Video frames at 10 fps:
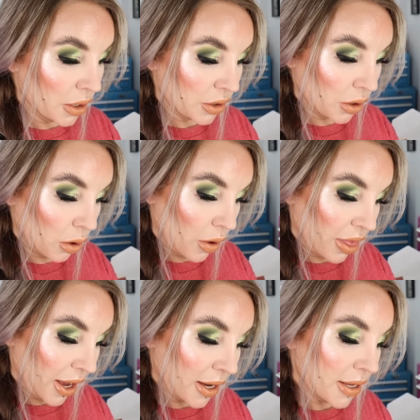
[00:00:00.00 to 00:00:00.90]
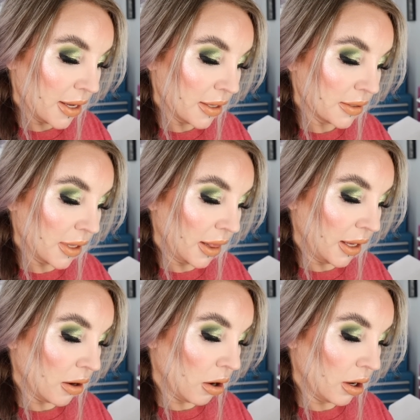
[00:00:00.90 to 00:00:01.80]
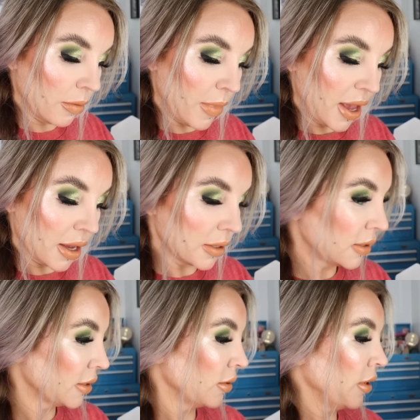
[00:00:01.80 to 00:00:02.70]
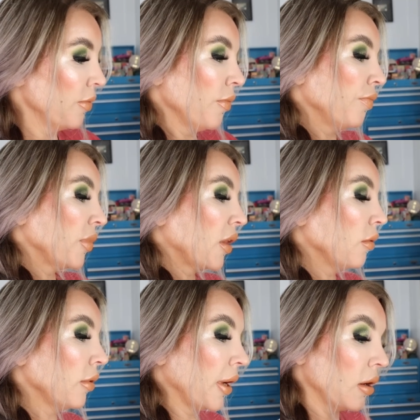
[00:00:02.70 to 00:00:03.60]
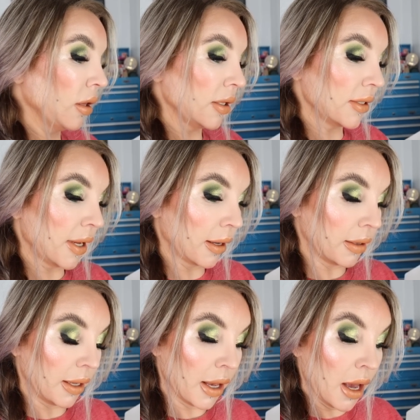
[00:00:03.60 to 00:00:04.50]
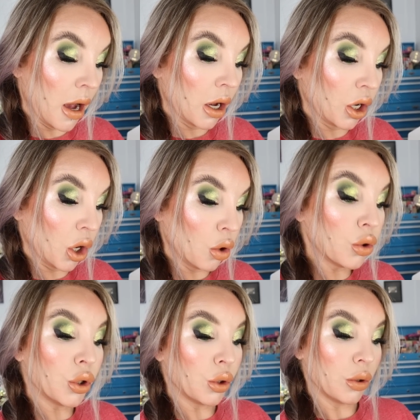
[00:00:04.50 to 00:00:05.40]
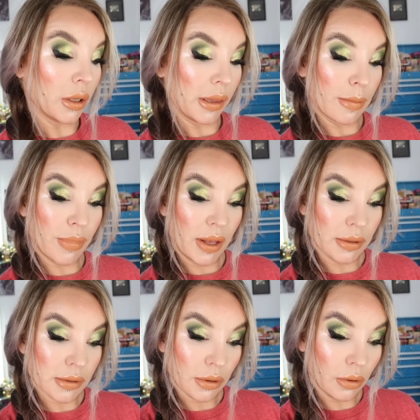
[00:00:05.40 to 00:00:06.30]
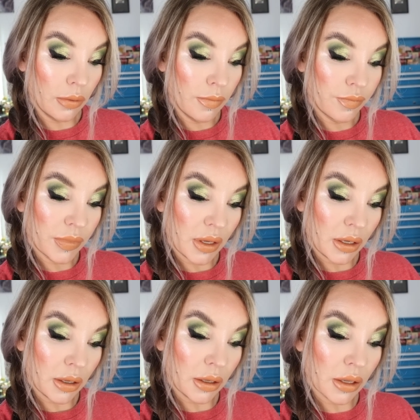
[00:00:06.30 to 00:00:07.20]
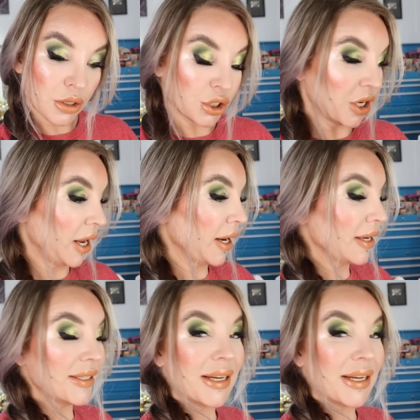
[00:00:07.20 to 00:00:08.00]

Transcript: So that is the RMS, what do I call it exactly? Go Nude Lip Pencil in the shade